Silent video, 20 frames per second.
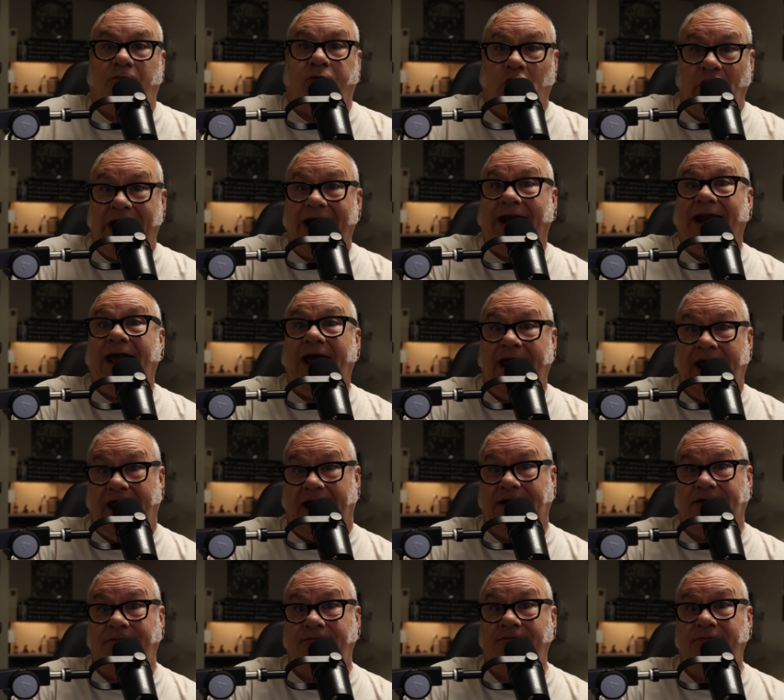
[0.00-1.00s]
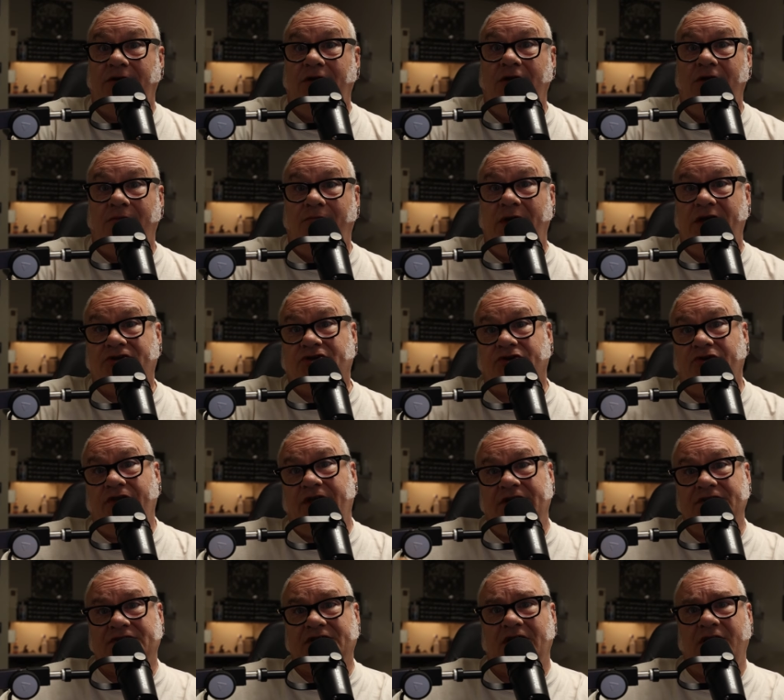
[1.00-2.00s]
plan ahead. Make sure
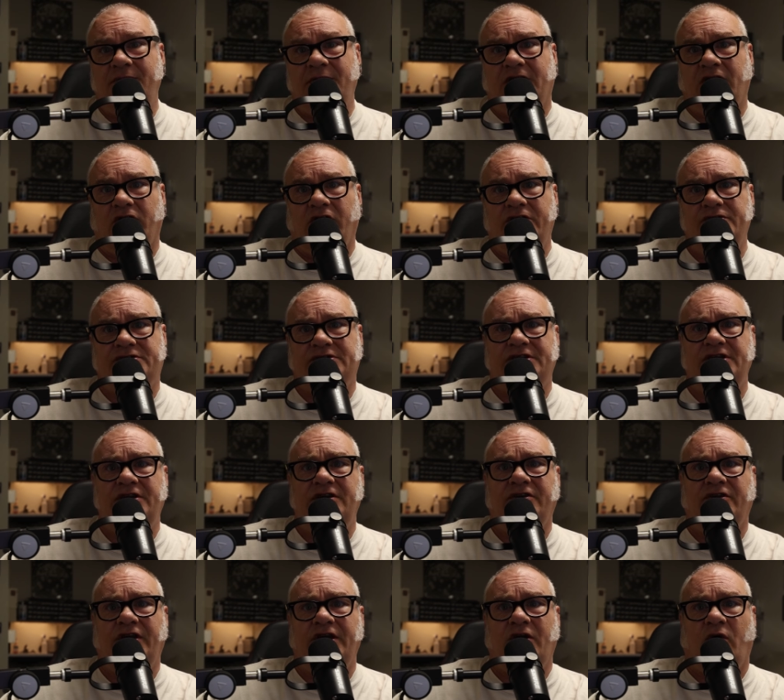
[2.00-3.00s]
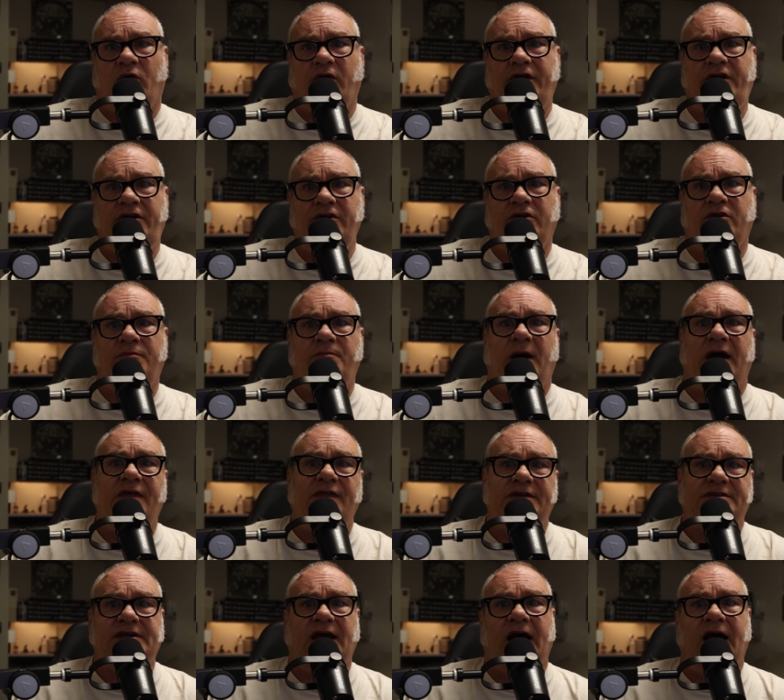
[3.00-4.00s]
that it's going to be close to healing or healed by
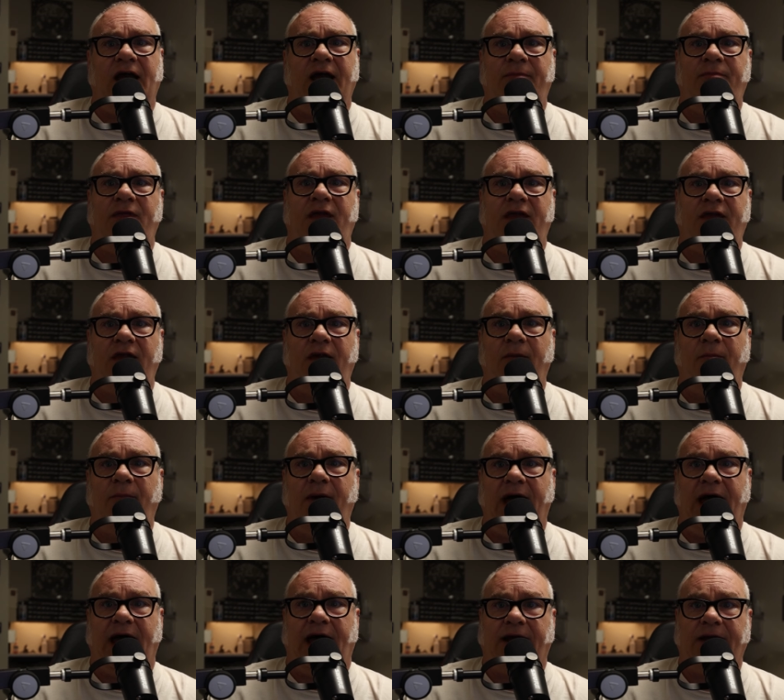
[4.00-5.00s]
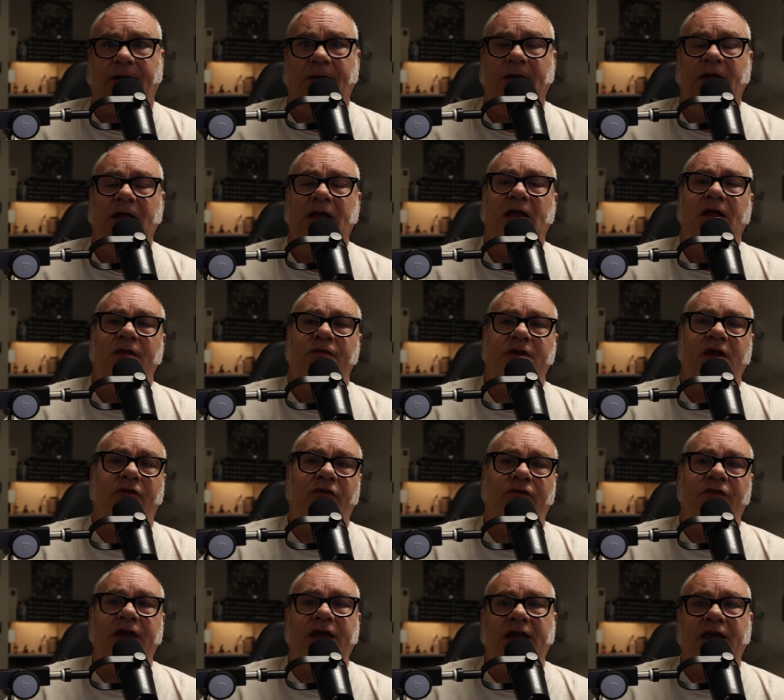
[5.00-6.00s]
the time they get back. The
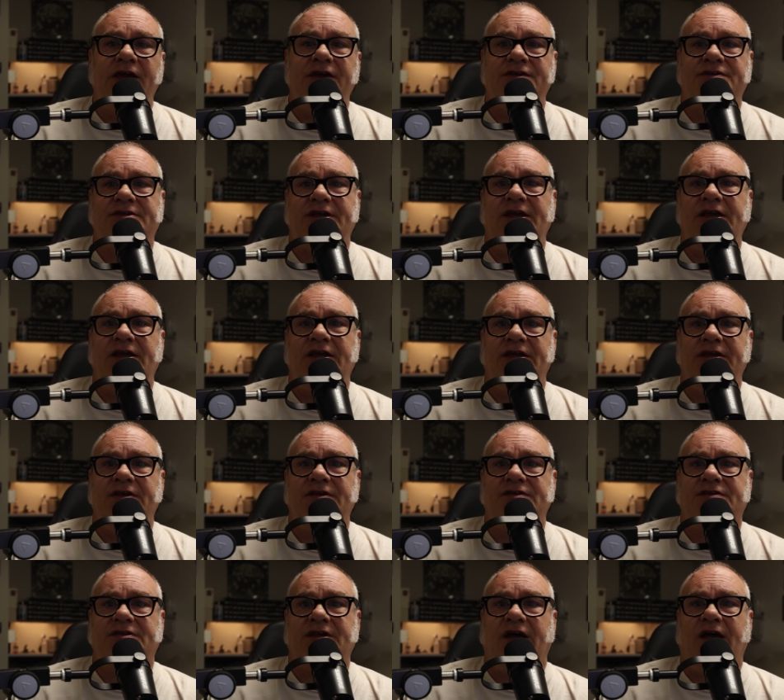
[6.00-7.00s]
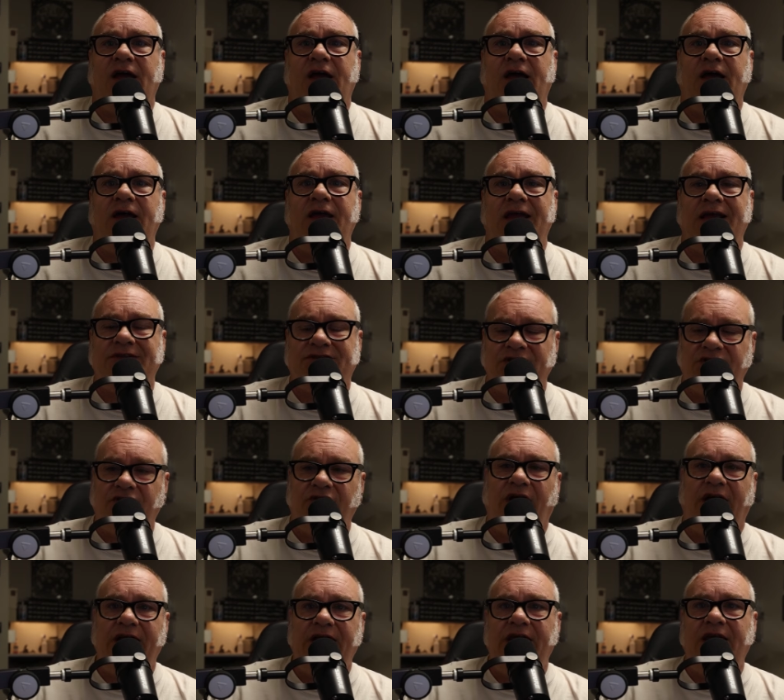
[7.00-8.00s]
other thing is, is uh, it's a
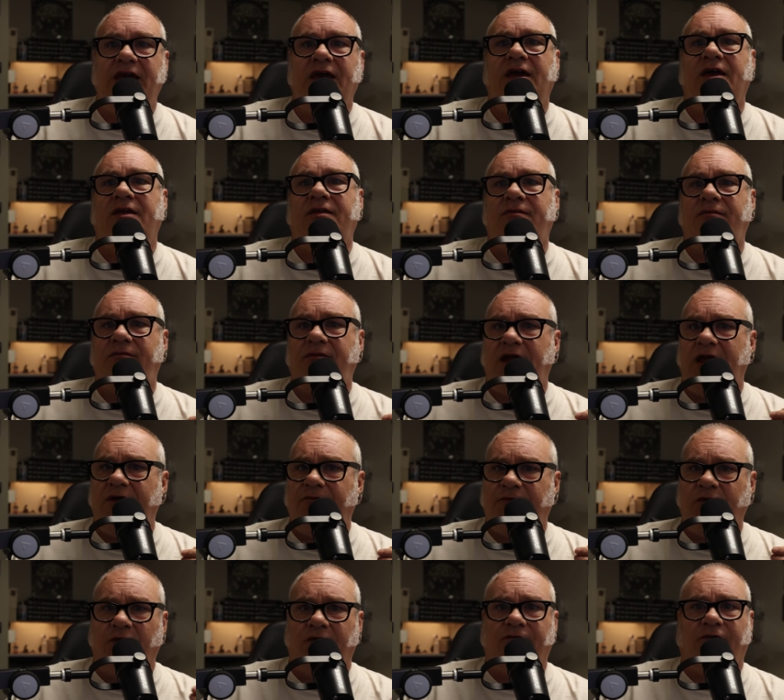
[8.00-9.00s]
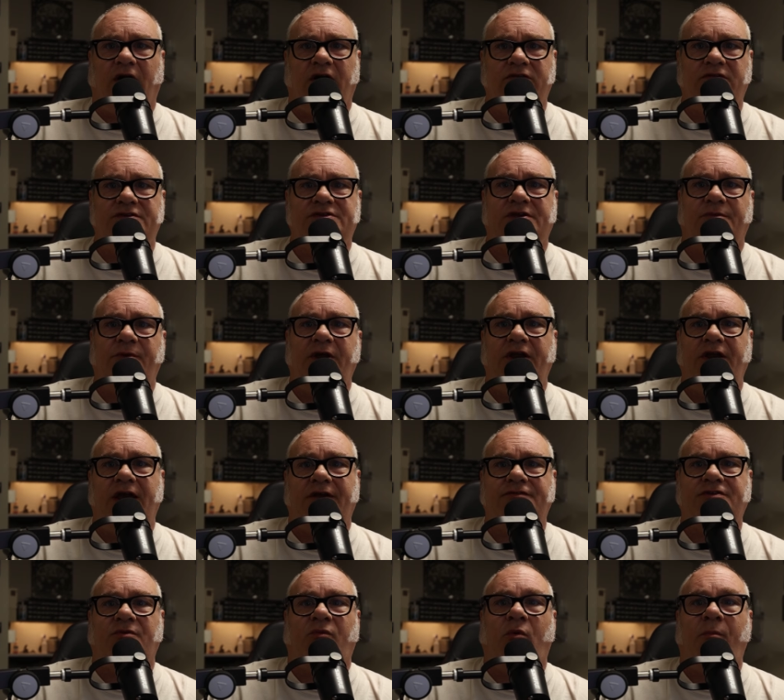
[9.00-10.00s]
good idea if you're involved with somebody to
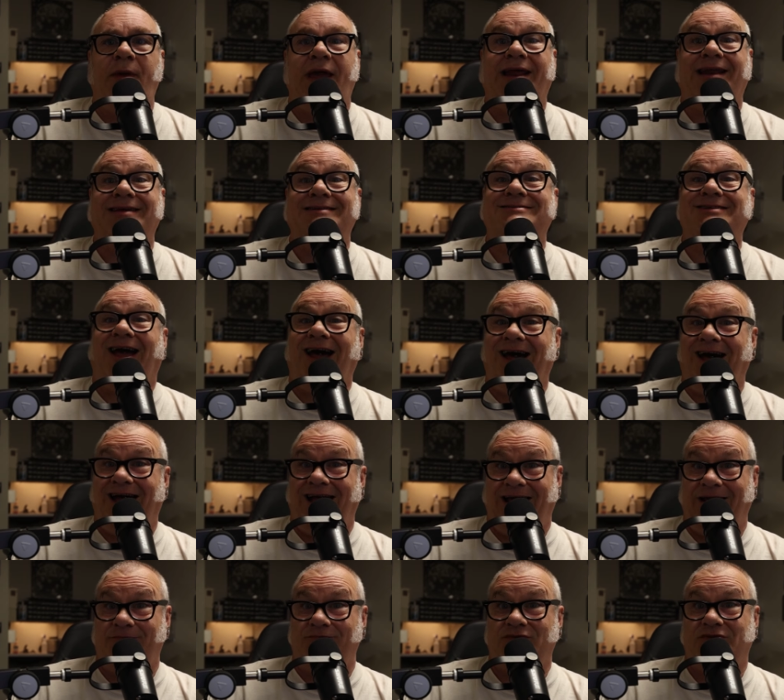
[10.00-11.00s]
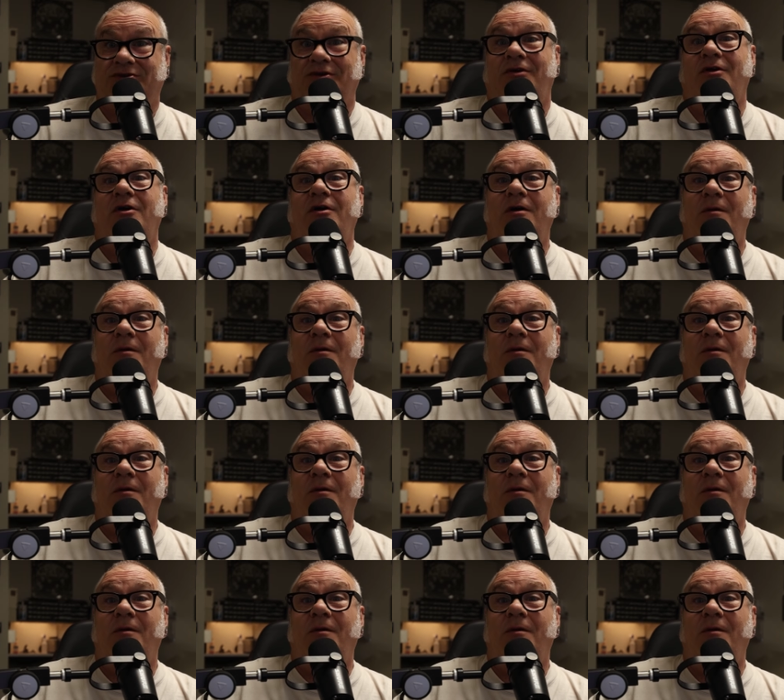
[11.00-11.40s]
have some romantic times